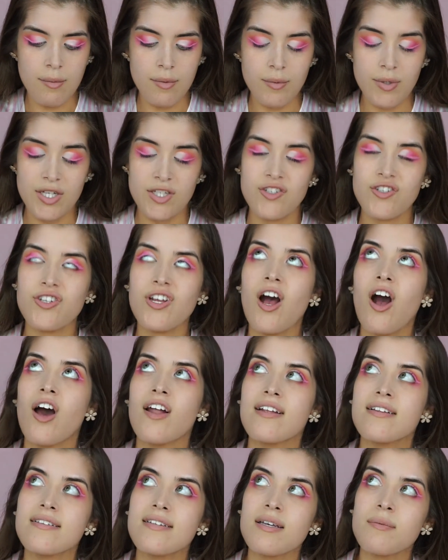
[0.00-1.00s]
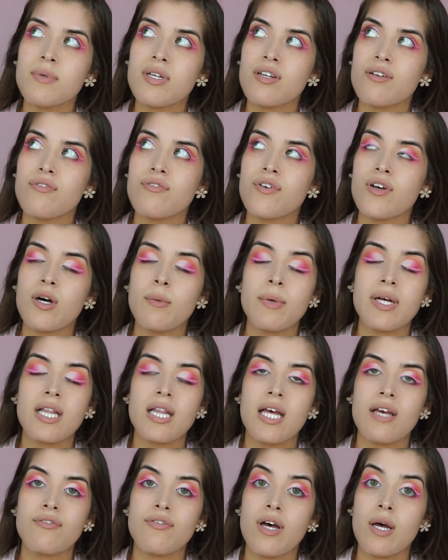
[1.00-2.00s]
which honestly, I'm gonna film a
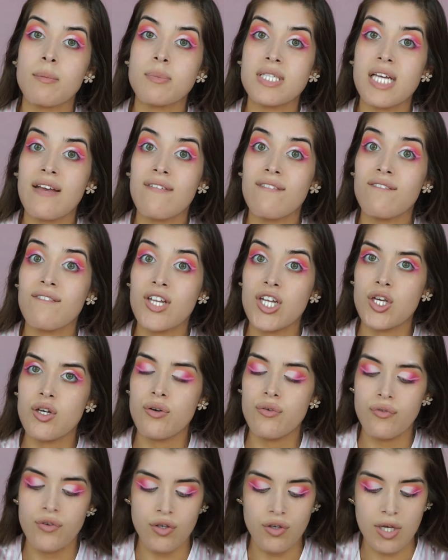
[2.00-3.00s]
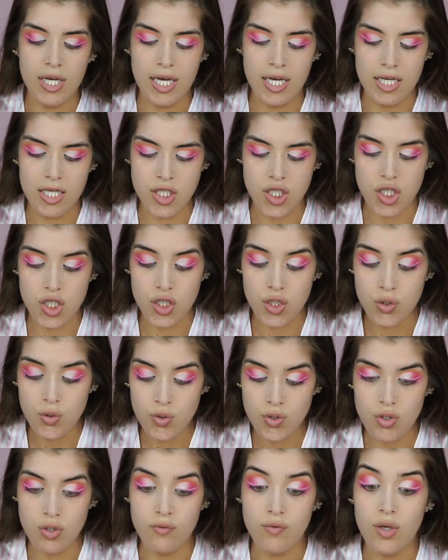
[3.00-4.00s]
live update video for you guys
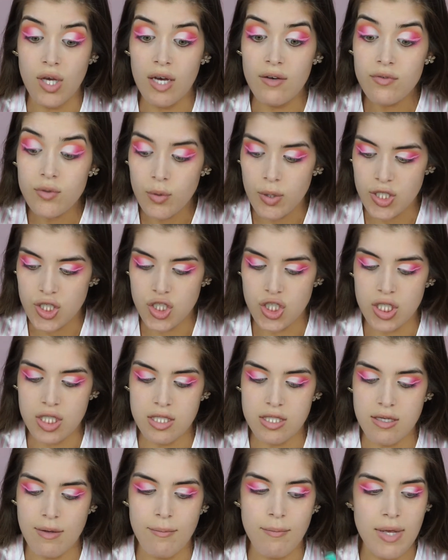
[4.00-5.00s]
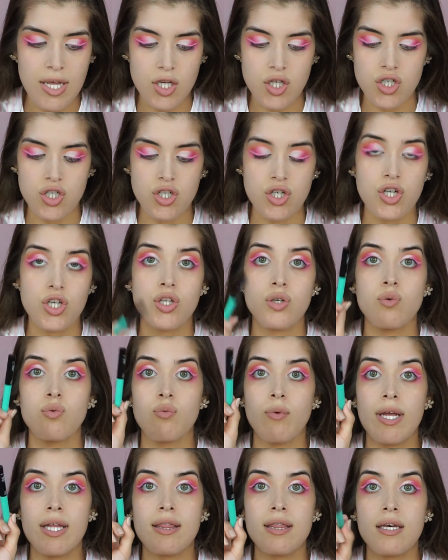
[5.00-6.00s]
too. So if you have questions, make sure you
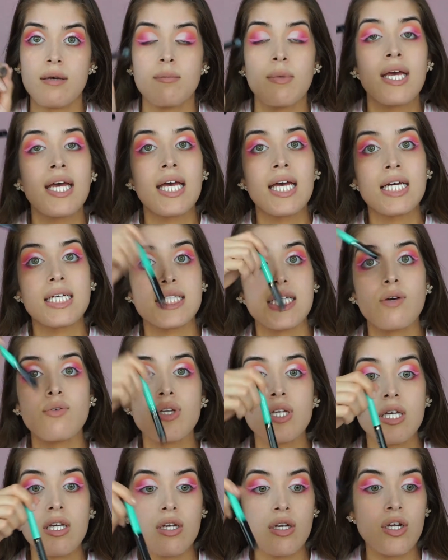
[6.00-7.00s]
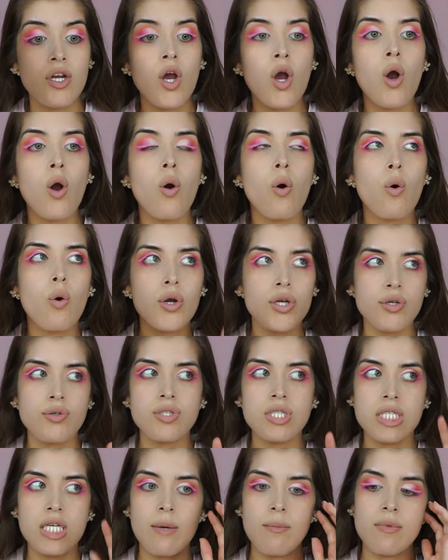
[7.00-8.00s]
write them down here, or you
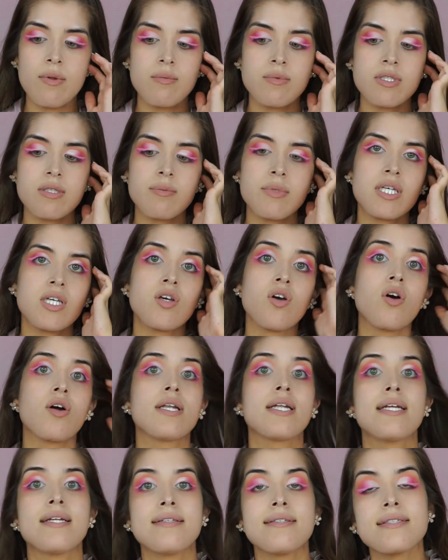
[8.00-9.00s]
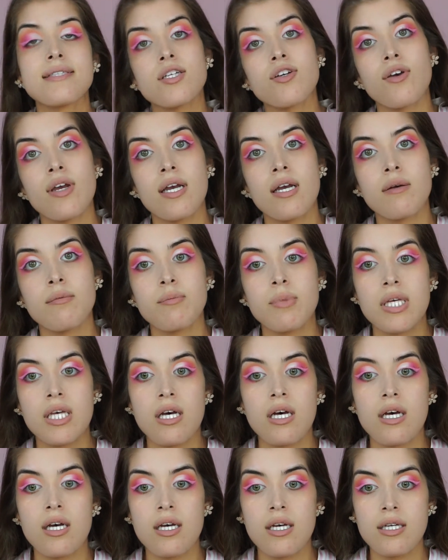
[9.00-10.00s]
DM them to me on Instagram,
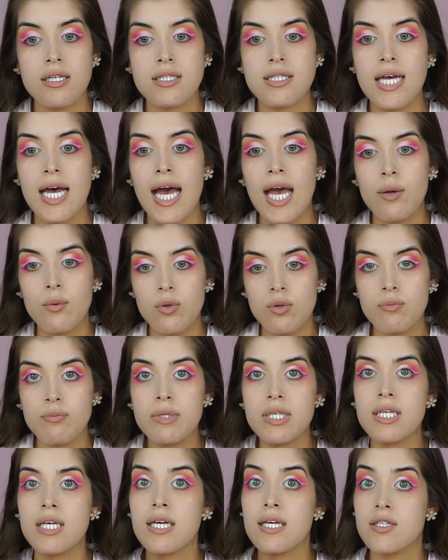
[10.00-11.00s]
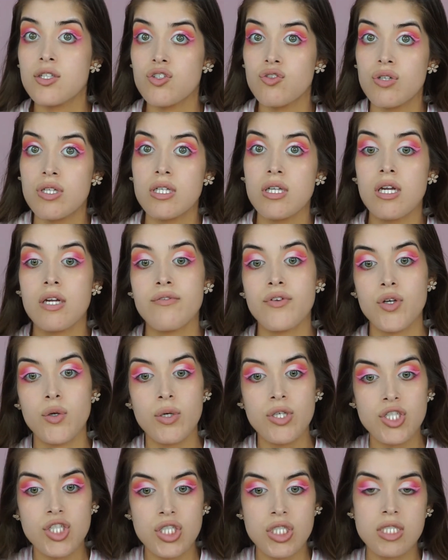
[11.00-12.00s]
because I will be answering a lot of your
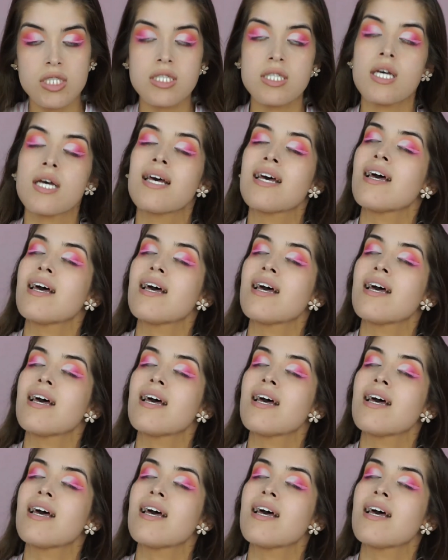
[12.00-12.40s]
questions,